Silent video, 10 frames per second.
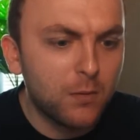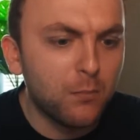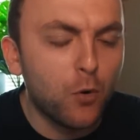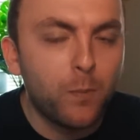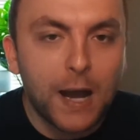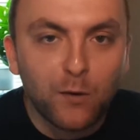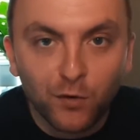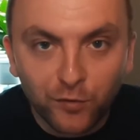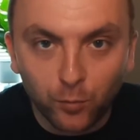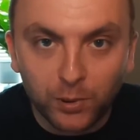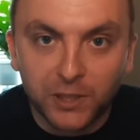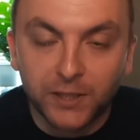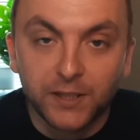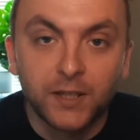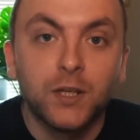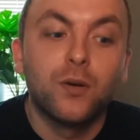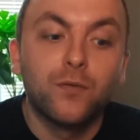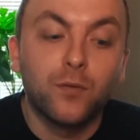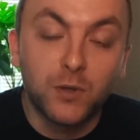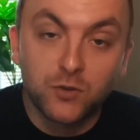more powerful being,
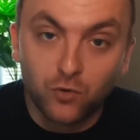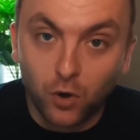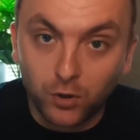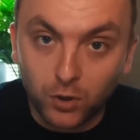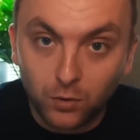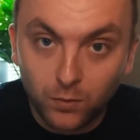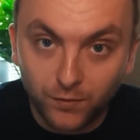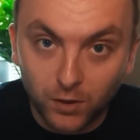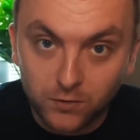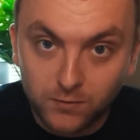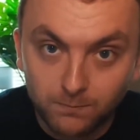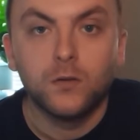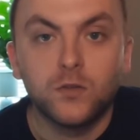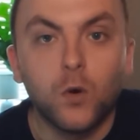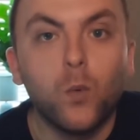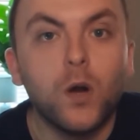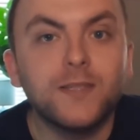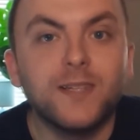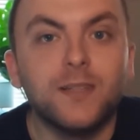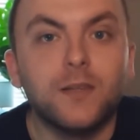from destroying the universe. So what
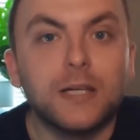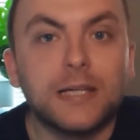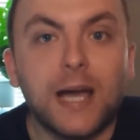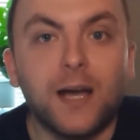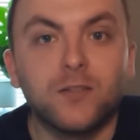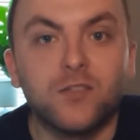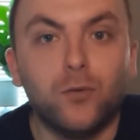is it that Gat so